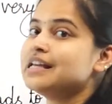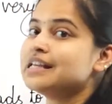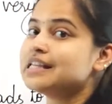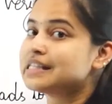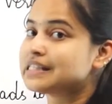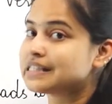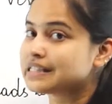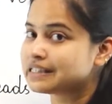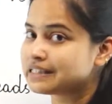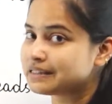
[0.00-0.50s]

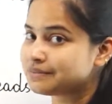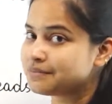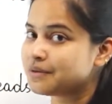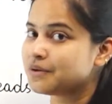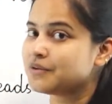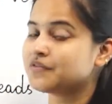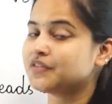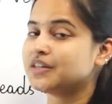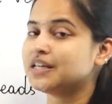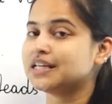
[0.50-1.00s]
some
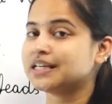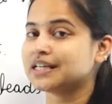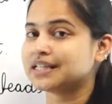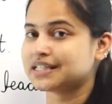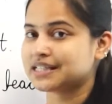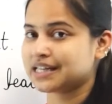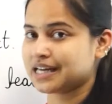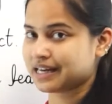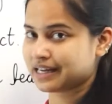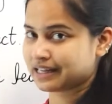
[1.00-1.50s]
of the
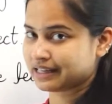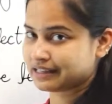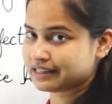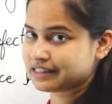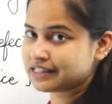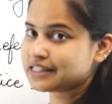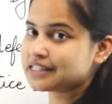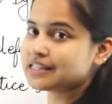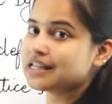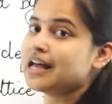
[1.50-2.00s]

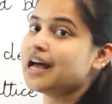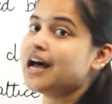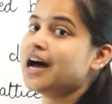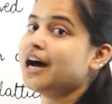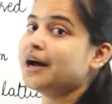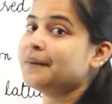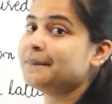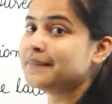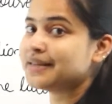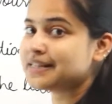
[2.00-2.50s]
cations
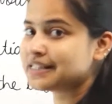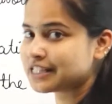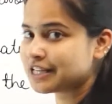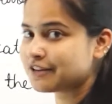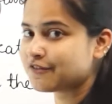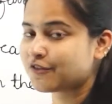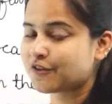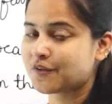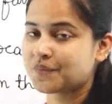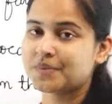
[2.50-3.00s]
are
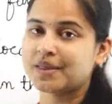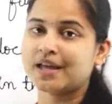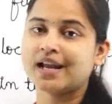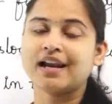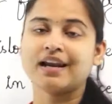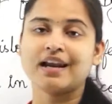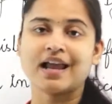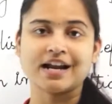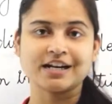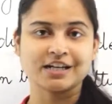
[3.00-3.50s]
missing from
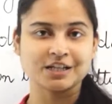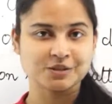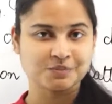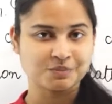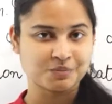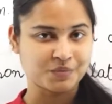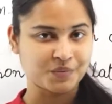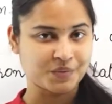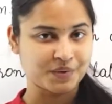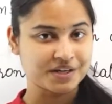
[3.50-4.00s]
their lattice
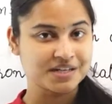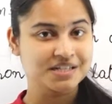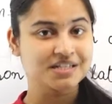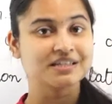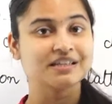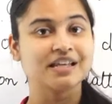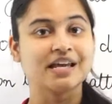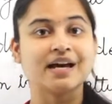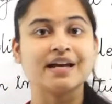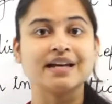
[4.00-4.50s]

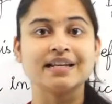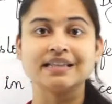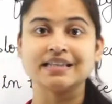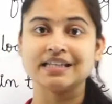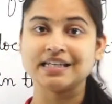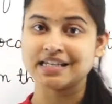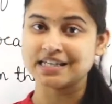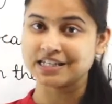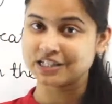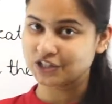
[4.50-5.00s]
point. They are in
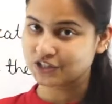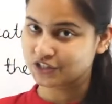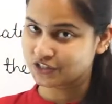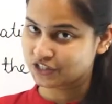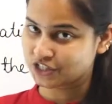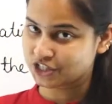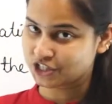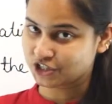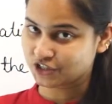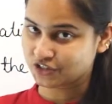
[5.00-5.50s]
the
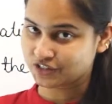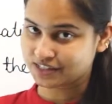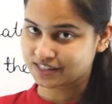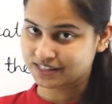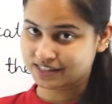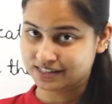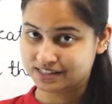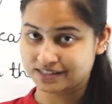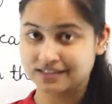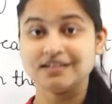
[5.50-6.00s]
interstitial
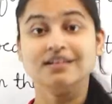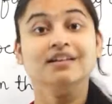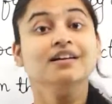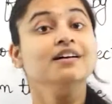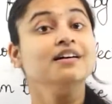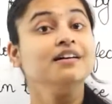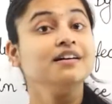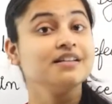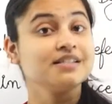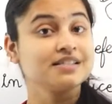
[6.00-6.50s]

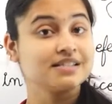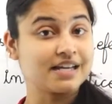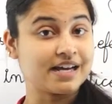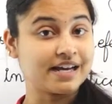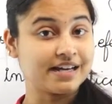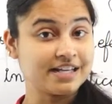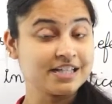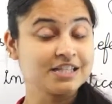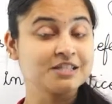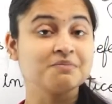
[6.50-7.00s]

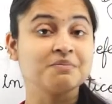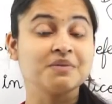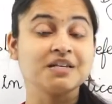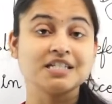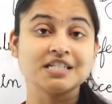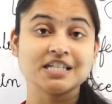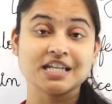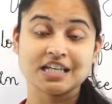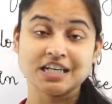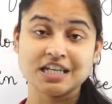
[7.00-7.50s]
sites,
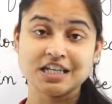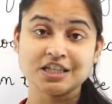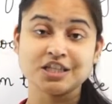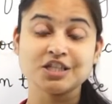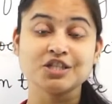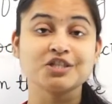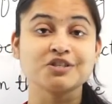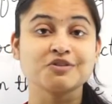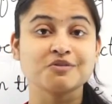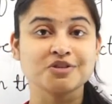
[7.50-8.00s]
maintaining the
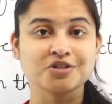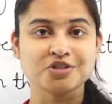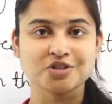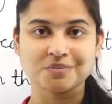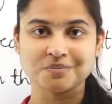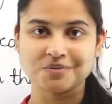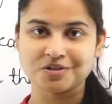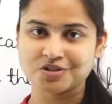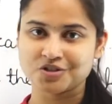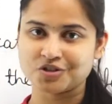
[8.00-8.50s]

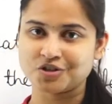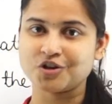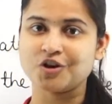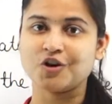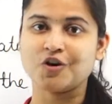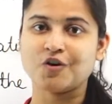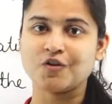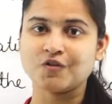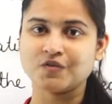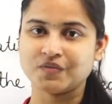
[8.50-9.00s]
stoichiometry
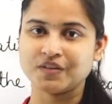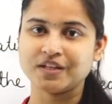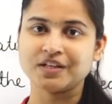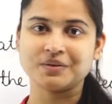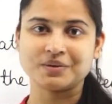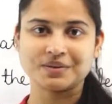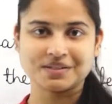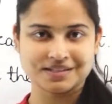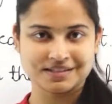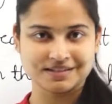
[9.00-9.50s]
of the
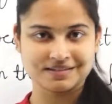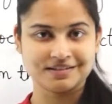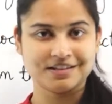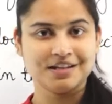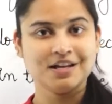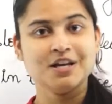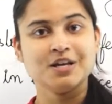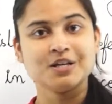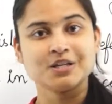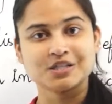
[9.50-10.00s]
crystal.
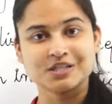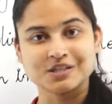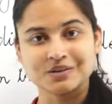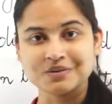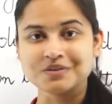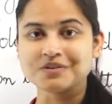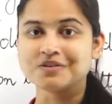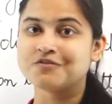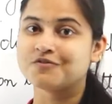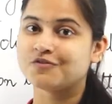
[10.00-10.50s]

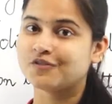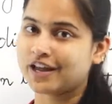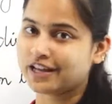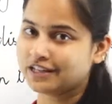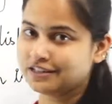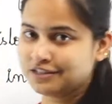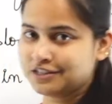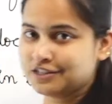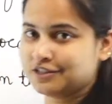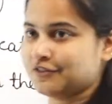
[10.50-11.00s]
So
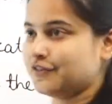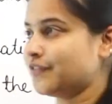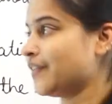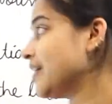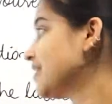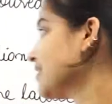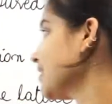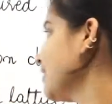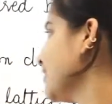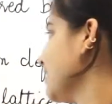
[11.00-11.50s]
Frankel
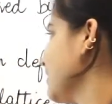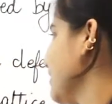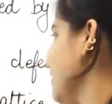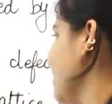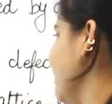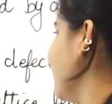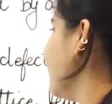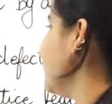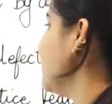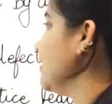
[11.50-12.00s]
defect is
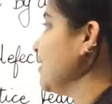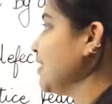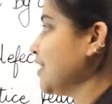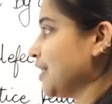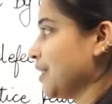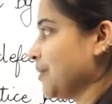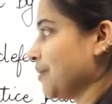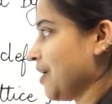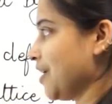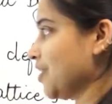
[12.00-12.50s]
a
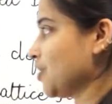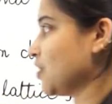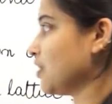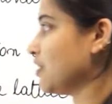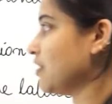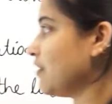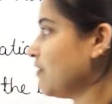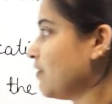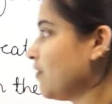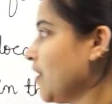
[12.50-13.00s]

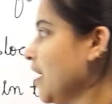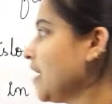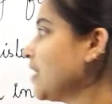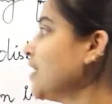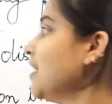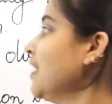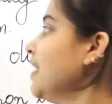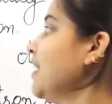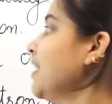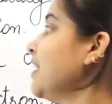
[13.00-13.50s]
dislocation
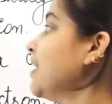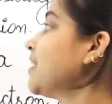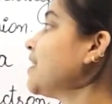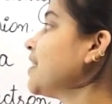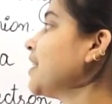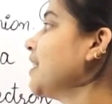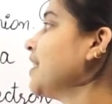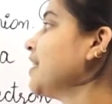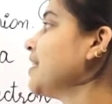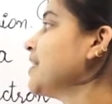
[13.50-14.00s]
defect.
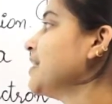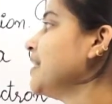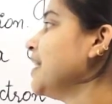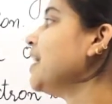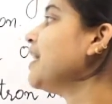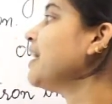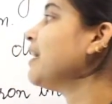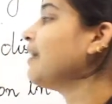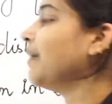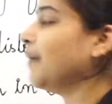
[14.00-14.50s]
It is
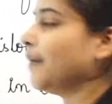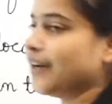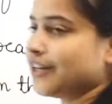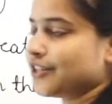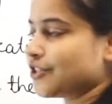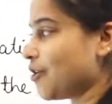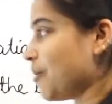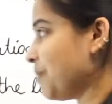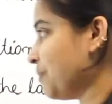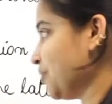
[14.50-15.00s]
the
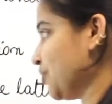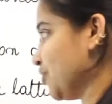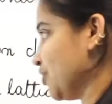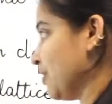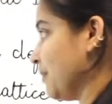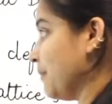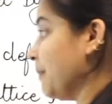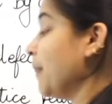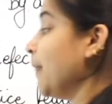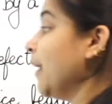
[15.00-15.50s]
correct
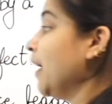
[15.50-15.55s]
option.